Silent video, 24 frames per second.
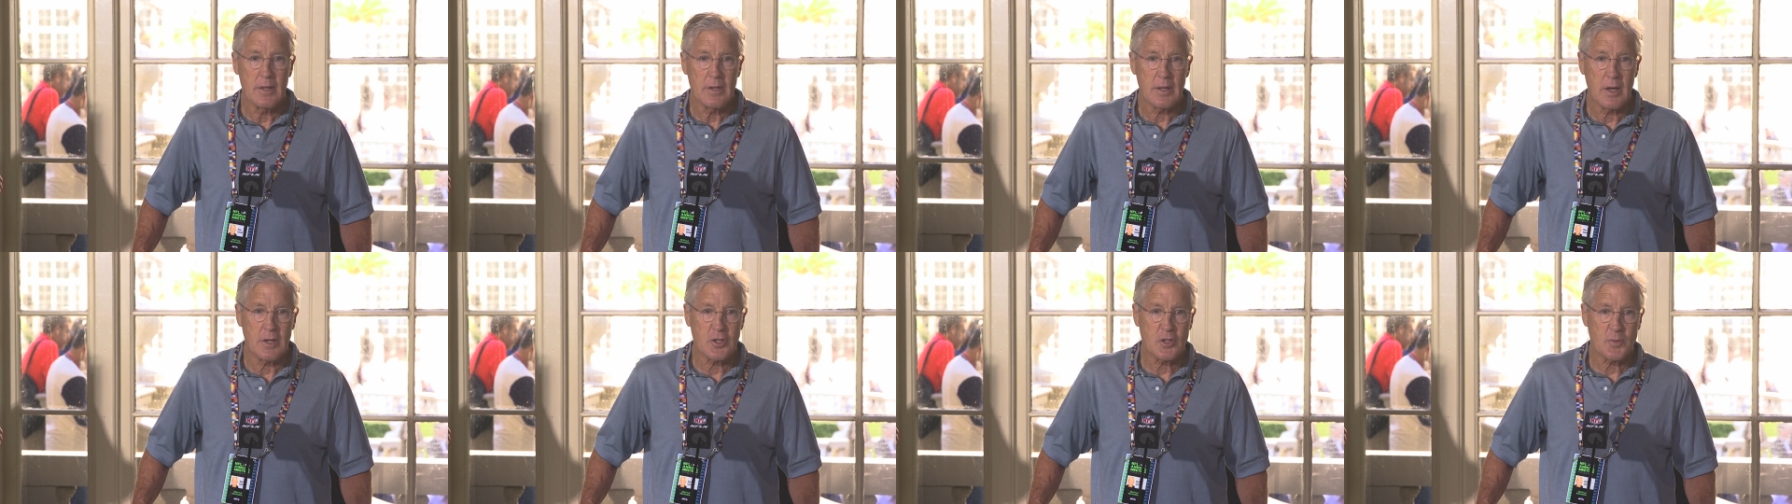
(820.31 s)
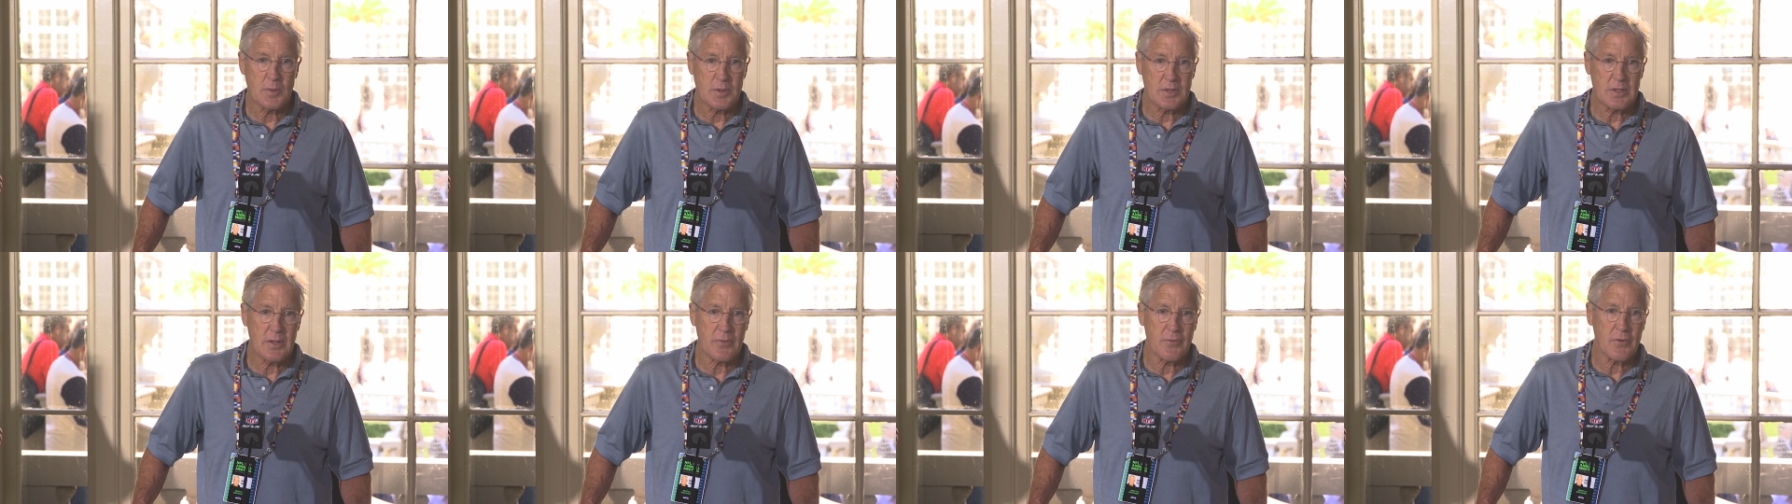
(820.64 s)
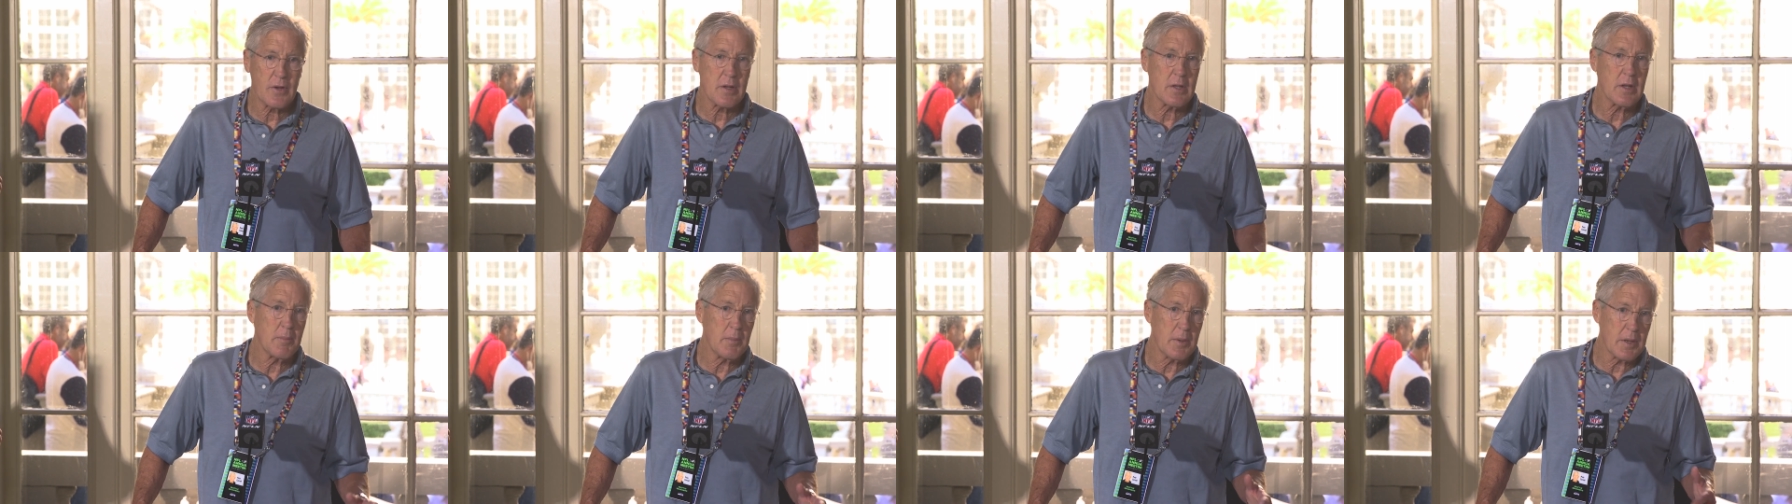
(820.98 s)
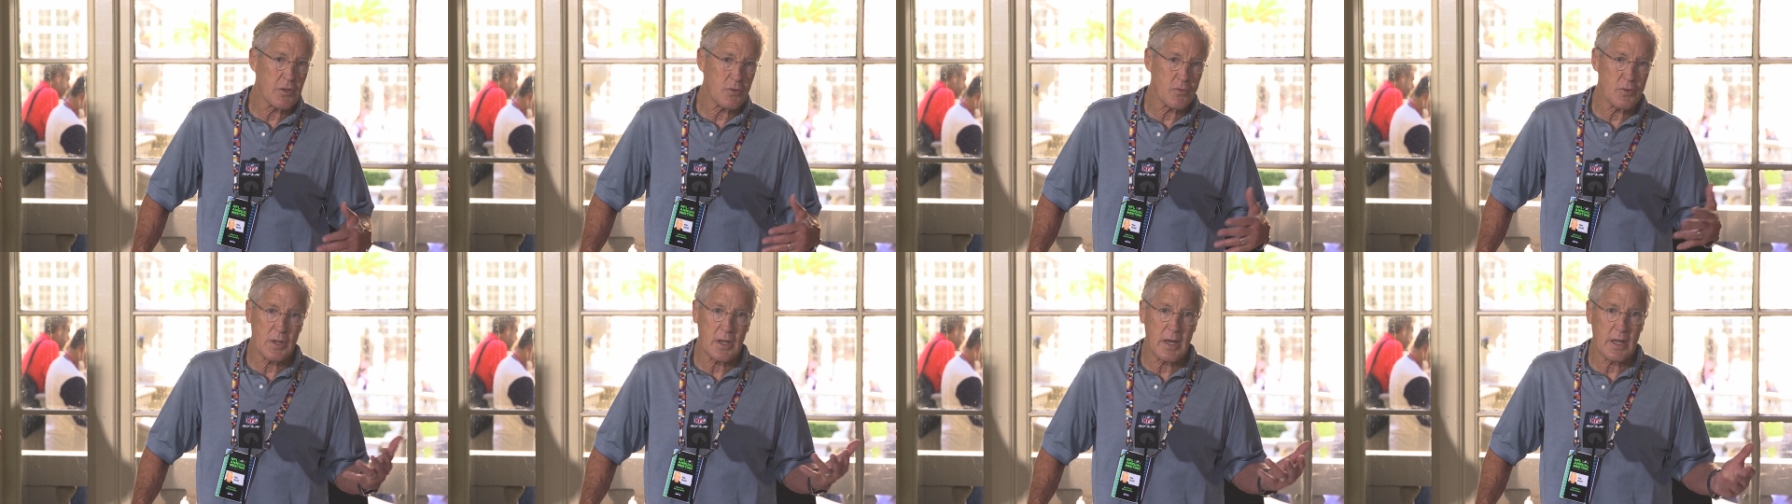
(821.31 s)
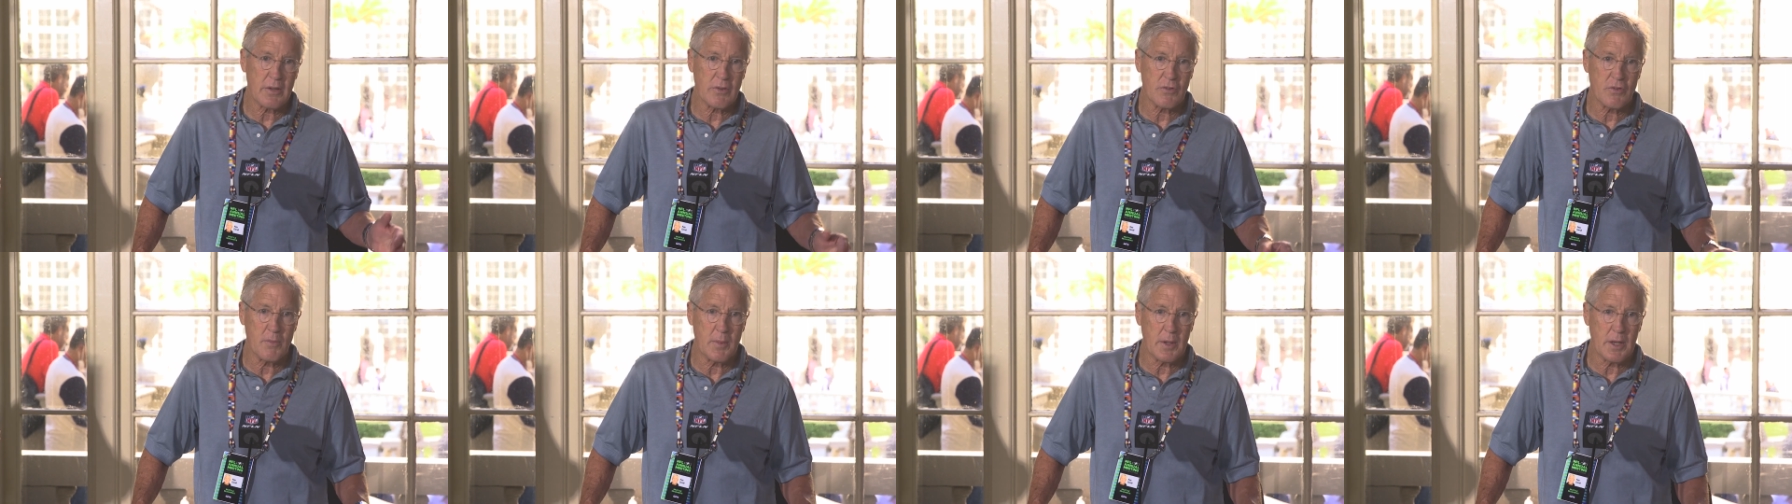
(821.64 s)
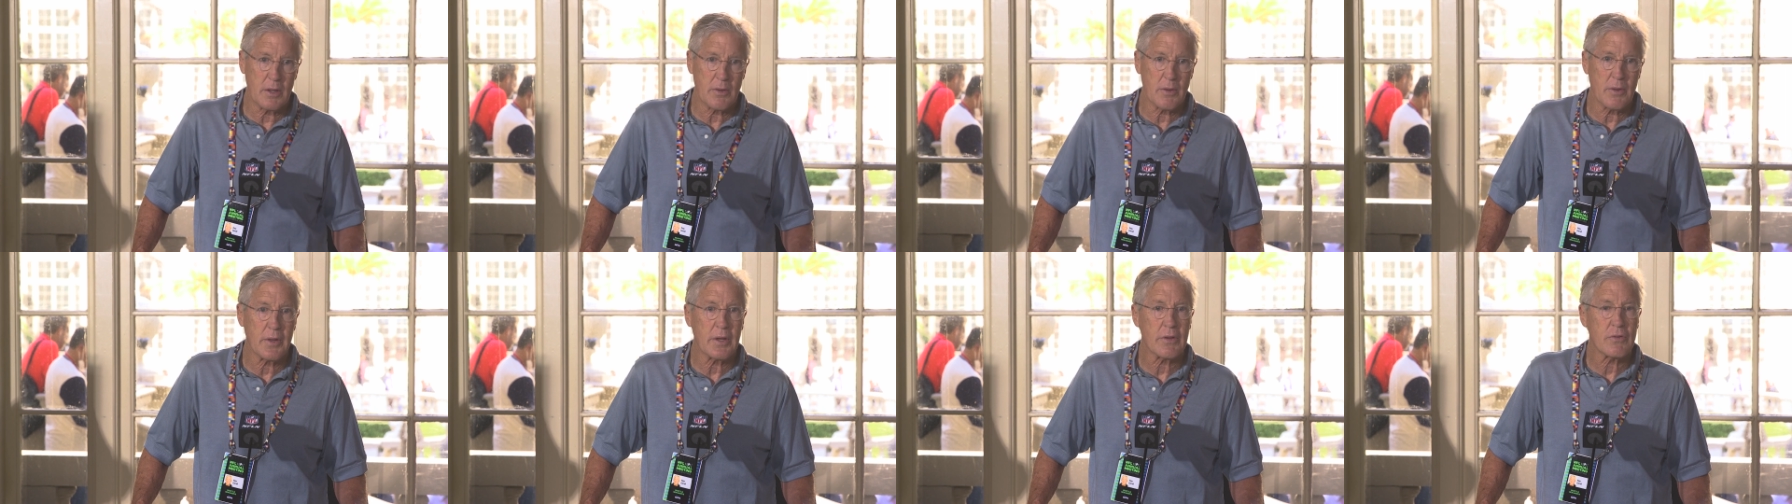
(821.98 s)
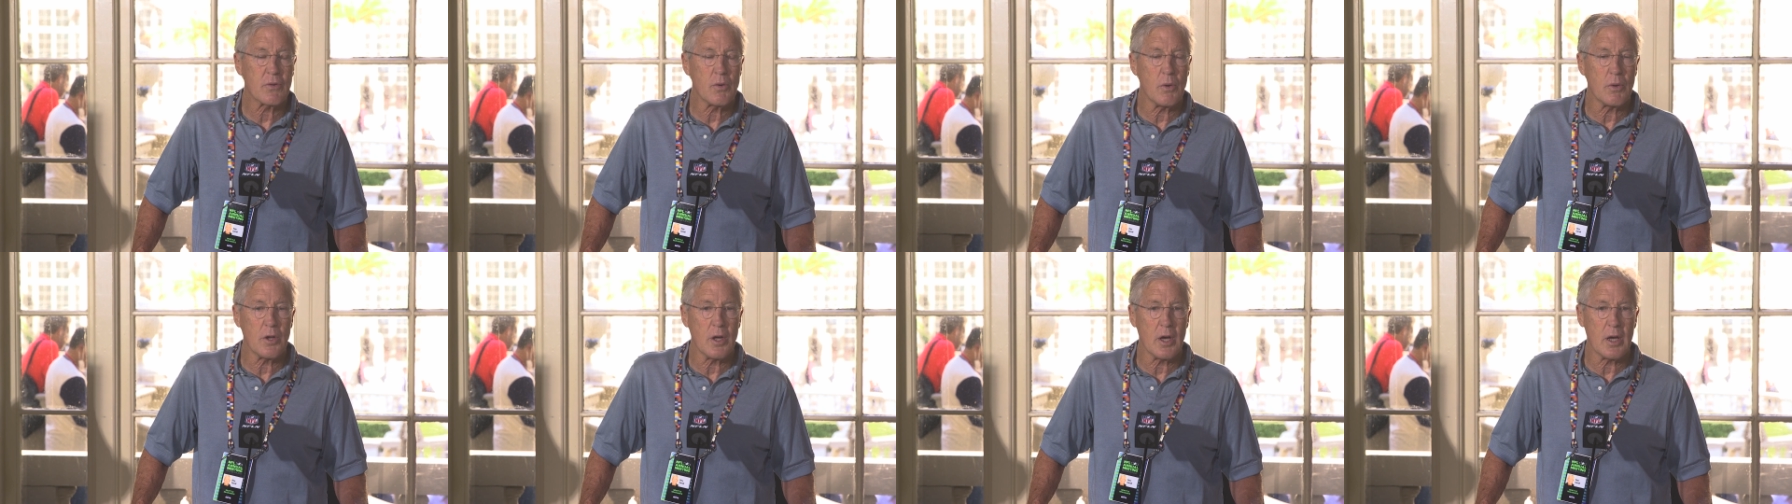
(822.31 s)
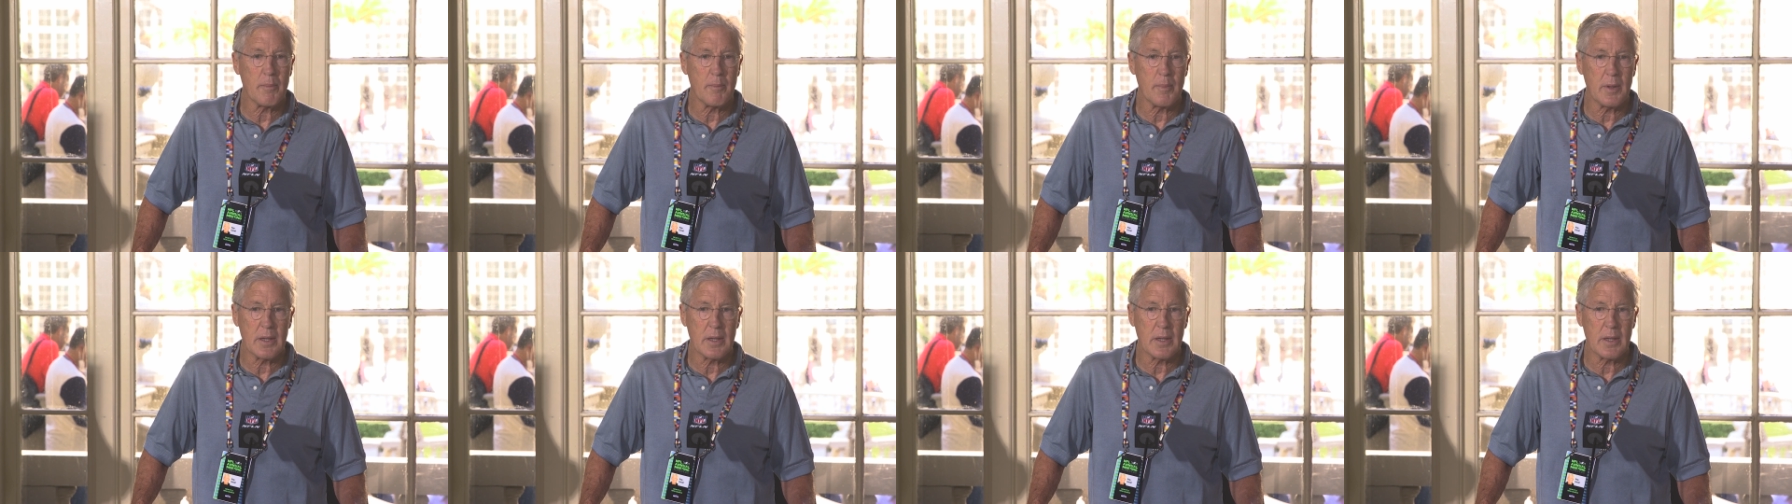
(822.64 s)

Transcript: uh, specifically because we got so many other things going on.